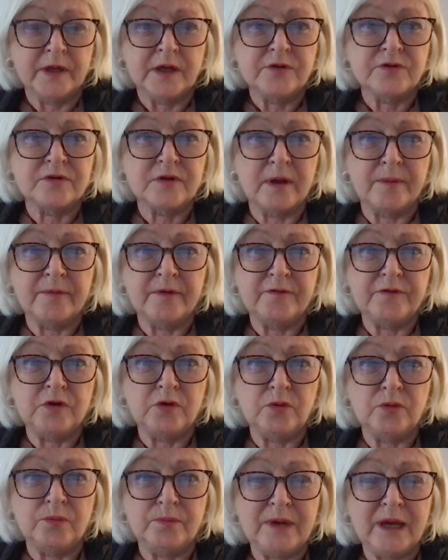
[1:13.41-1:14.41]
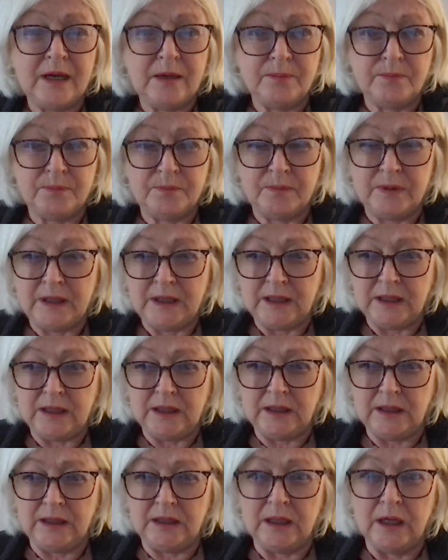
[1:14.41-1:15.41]
Some of you may
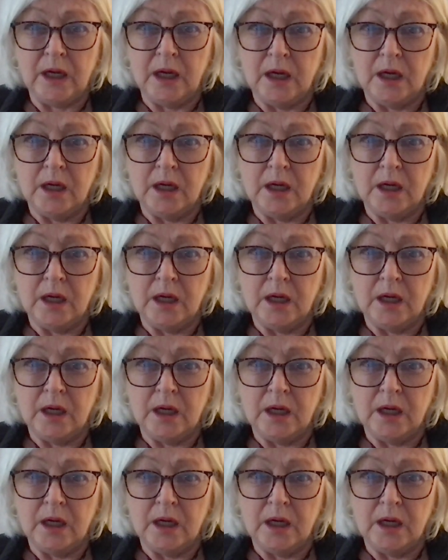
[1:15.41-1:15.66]
be